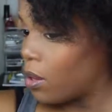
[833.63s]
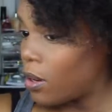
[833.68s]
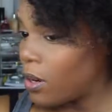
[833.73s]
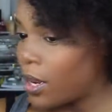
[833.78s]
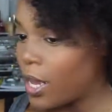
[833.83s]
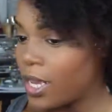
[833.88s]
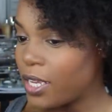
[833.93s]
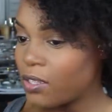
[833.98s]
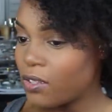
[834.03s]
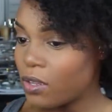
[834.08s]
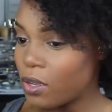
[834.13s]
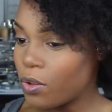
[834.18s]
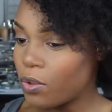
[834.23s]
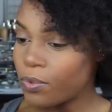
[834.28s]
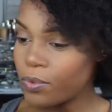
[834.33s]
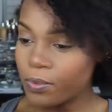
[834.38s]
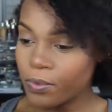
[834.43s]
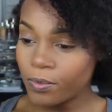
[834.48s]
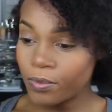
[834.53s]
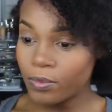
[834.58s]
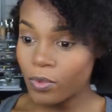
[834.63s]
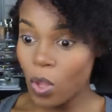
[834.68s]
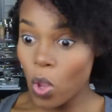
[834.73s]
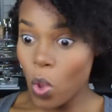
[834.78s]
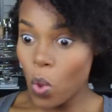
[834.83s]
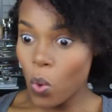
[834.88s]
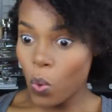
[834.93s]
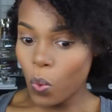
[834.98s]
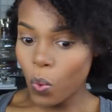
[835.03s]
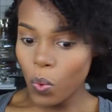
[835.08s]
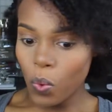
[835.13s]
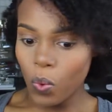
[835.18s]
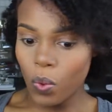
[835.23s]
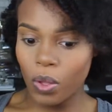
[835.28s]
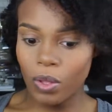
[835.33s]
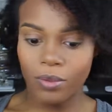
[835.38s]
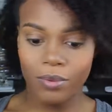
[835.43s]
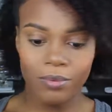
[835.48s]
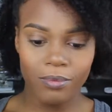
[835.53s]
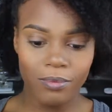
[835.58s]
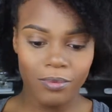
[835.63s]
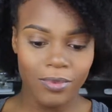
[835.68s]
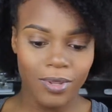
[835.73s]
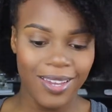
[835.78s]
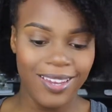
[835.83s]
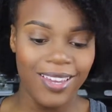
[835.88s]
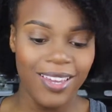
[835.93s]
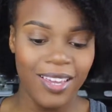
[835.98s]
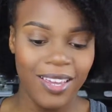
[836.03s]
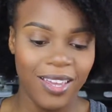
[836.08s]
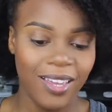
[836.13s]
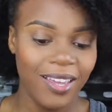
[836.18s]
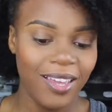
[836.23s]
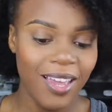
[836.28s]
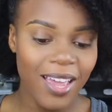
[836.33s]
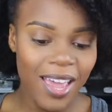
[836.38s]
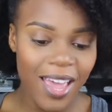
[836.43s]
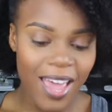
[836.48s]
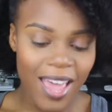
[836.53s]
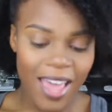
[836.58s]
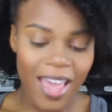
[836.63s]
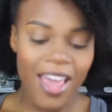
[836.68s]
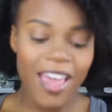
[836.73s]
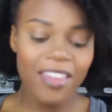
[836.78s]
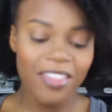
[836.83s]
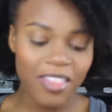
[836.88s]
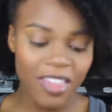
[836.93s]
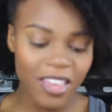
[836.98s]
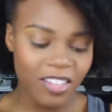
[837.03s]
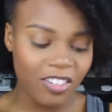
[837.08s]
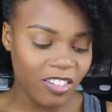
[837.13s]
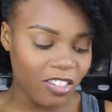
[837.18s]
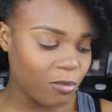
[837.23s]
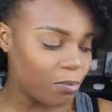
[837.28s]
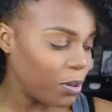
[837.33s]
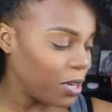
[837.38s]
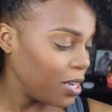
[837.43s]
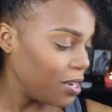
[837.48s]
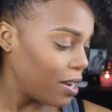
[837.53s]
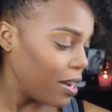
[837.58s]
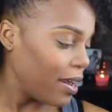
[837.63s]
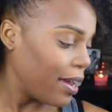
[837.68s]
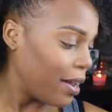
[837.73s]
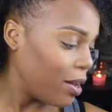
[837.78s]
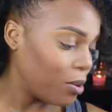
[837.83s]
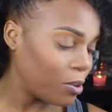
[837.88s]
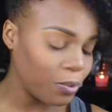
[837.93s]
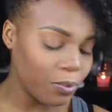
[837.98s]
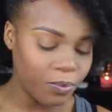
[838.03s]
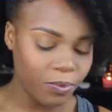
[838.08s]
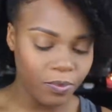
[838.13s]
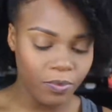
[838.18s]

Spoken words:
Like so. Whew. And then just blend it out.